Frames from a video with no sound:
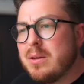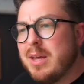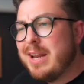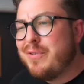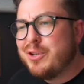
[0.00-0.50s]

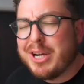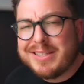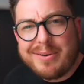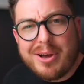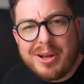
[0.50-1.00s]
And if you checked
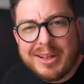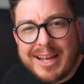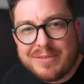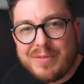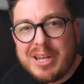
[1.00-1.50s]
out our
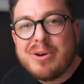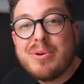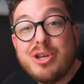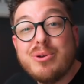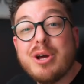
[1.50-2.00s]
last video,
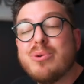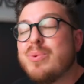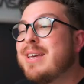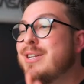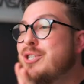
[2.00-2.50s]
you know that
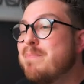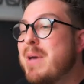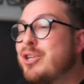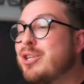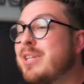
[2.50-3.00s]
we can
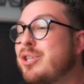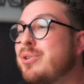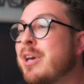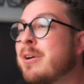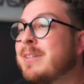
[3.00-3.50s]
dimension this
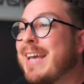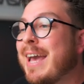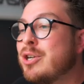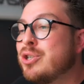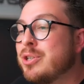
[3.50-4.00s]
using our
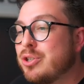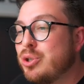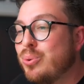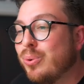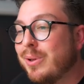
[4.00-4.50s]
tangent
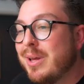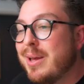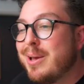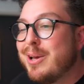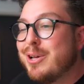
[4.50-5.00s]
tool.
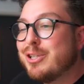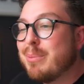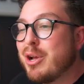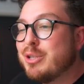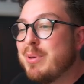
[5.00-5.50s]
So I'm
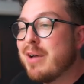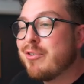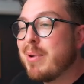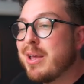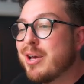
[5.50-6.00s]
going to be
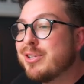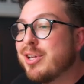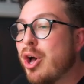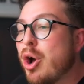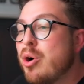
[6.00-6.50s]
having my
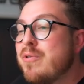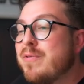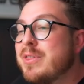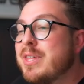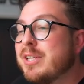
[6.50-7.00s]
cursor
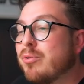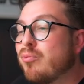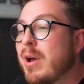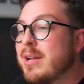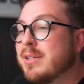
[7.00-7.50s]
over this
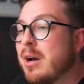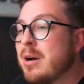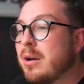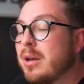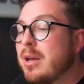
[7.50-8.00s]
right
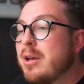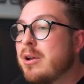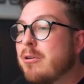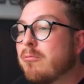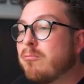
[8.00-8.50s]
arc,
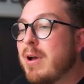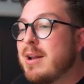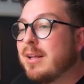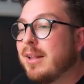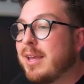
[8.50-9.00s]

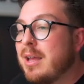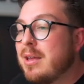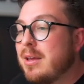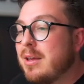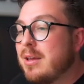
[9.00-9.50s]
right clicking,
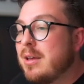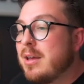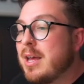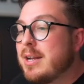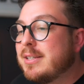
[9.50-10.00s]

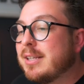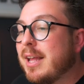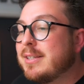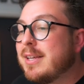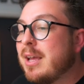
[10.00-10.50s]
and
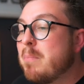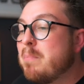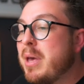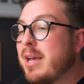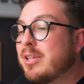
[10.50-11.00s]
selecting
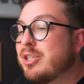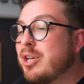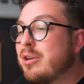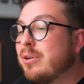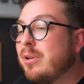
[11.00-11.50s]
pick
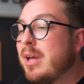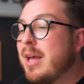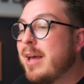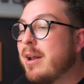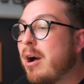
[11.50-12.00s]
circle
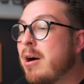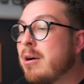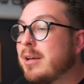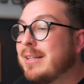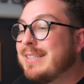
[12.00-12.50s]
at
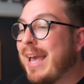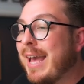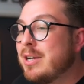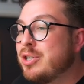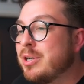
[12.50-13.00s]
arc
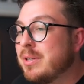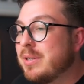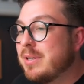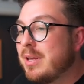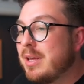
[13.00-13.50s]
tangent.